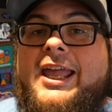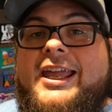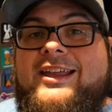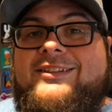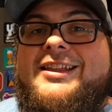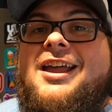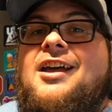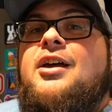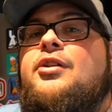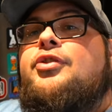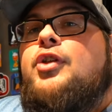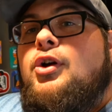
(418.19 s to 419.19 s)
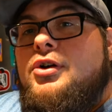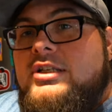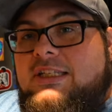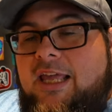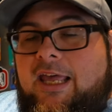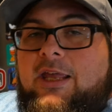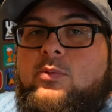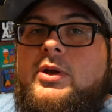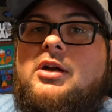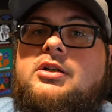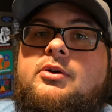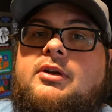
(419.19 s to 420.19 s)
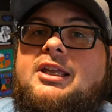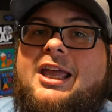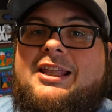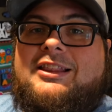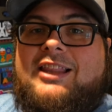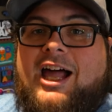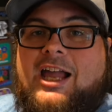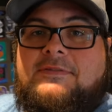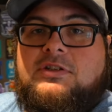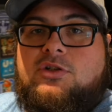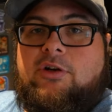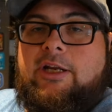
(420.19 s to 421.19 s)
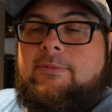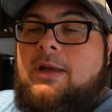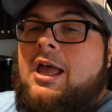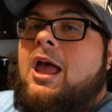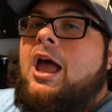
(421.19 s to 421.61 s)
And Thursday, we are doing a live stream.